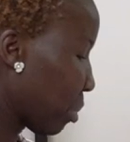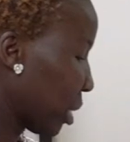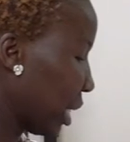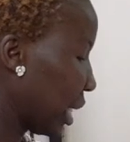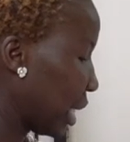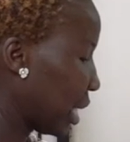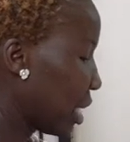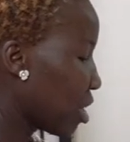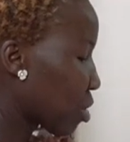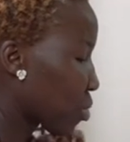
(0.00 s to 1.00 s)

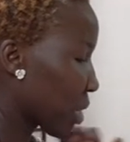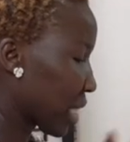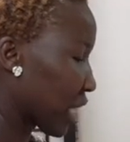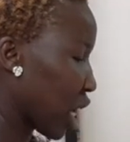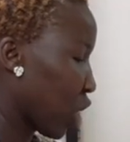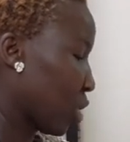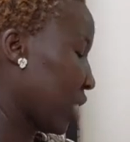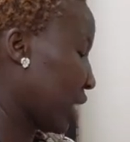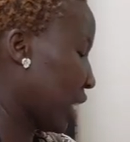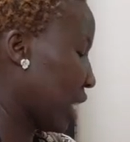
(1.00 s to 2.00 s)
Emily
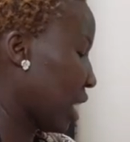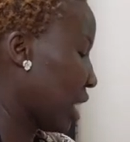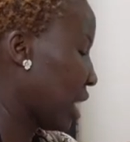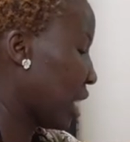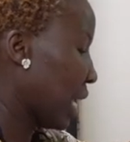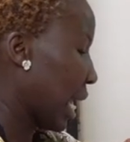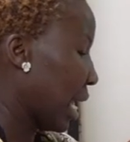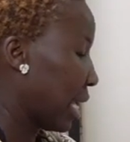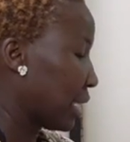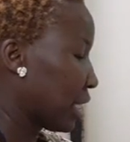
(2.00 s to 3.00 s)
Ratajkowski.
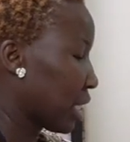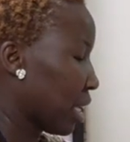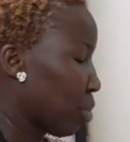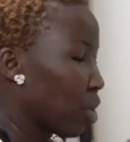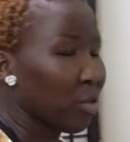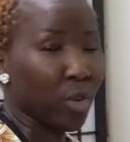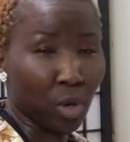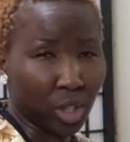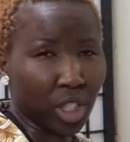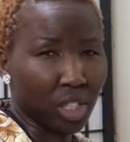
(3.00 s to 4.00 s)
And of
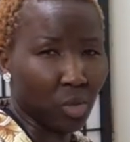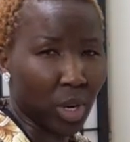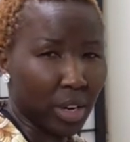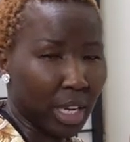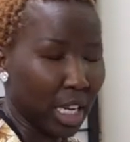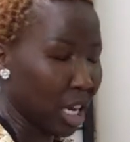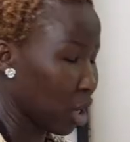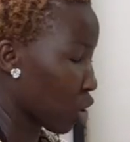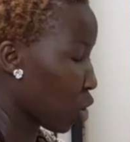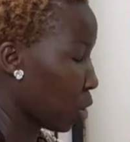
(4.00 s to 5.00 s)
course she's wearing
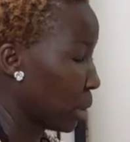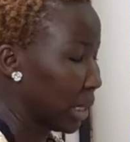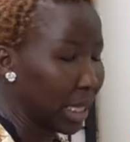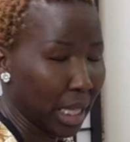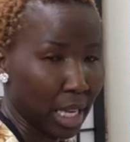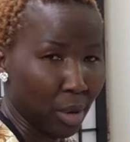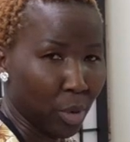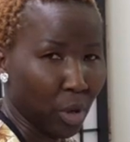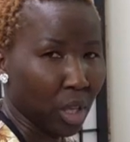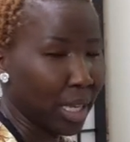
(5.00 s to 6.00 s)
her own
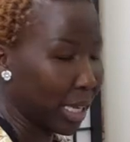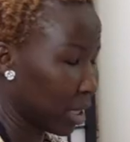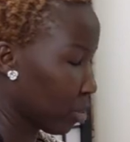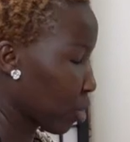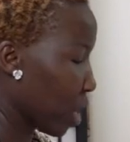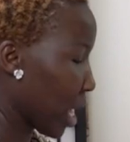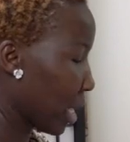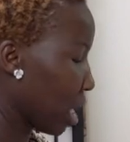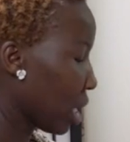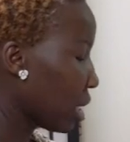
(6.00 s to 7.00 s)
label,
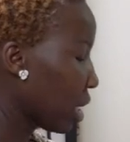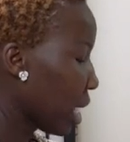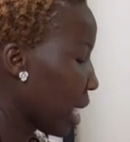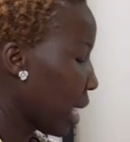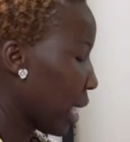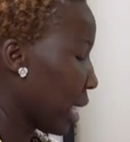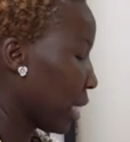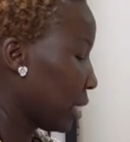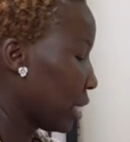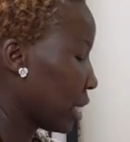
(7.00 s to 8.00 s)
Enamorada.
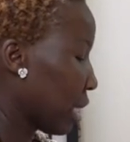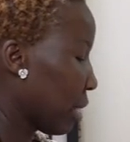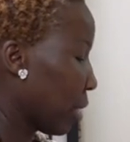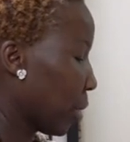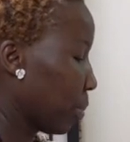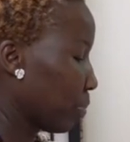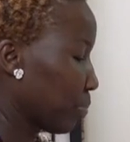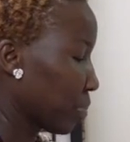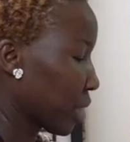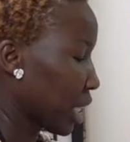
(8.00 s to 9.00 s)
And
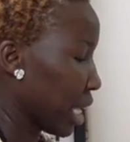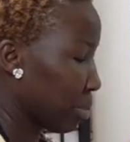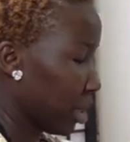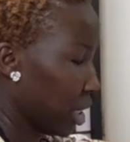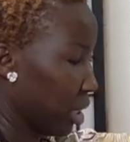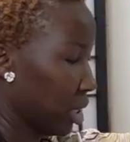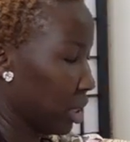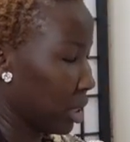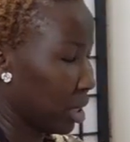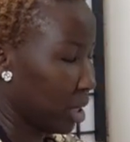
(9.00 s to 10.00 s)
I
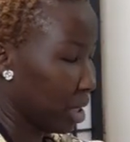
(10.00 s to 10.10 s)
mean,